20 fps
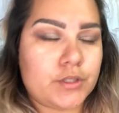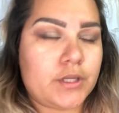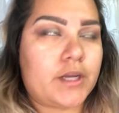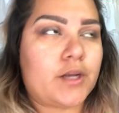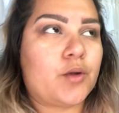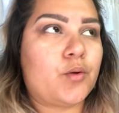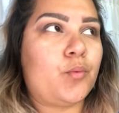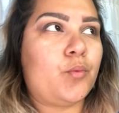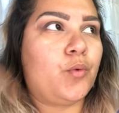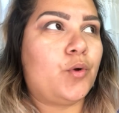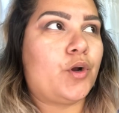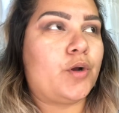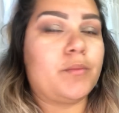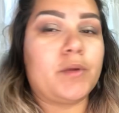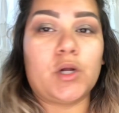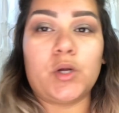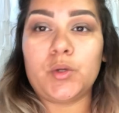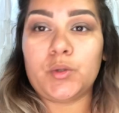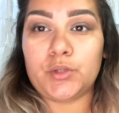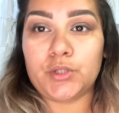like warm
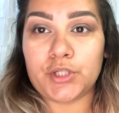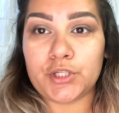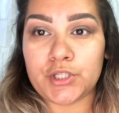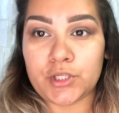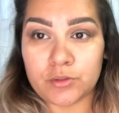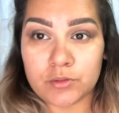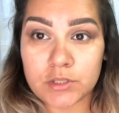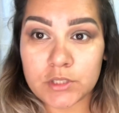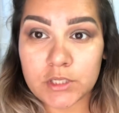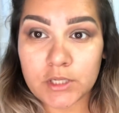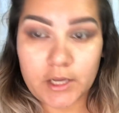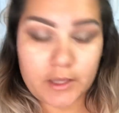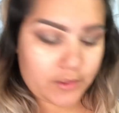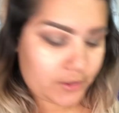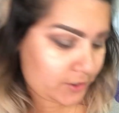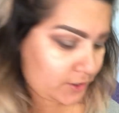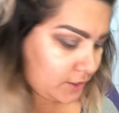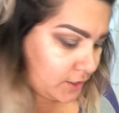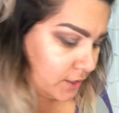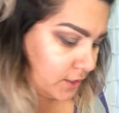and cooler tones
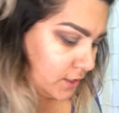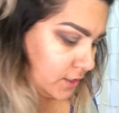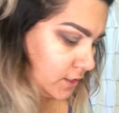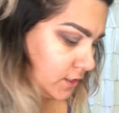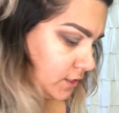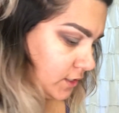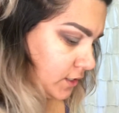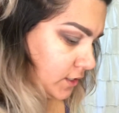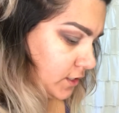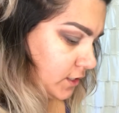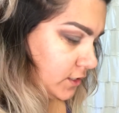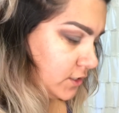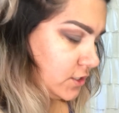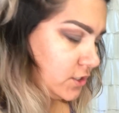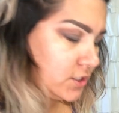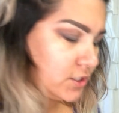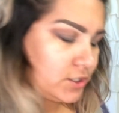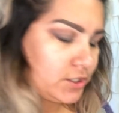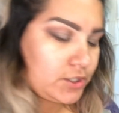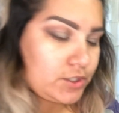together. It
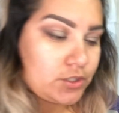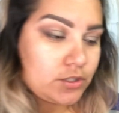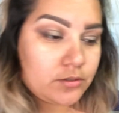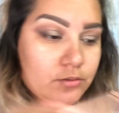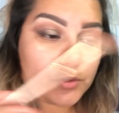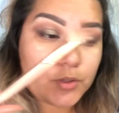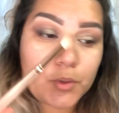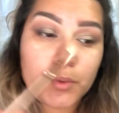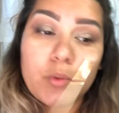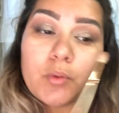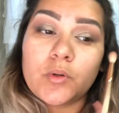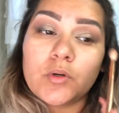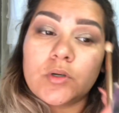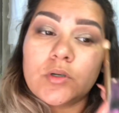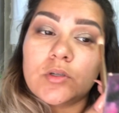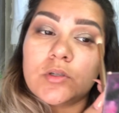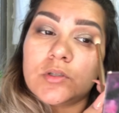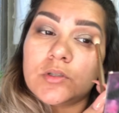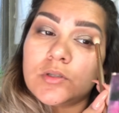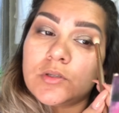just looks
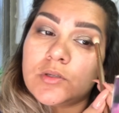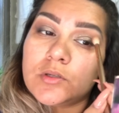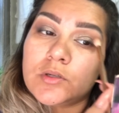cool.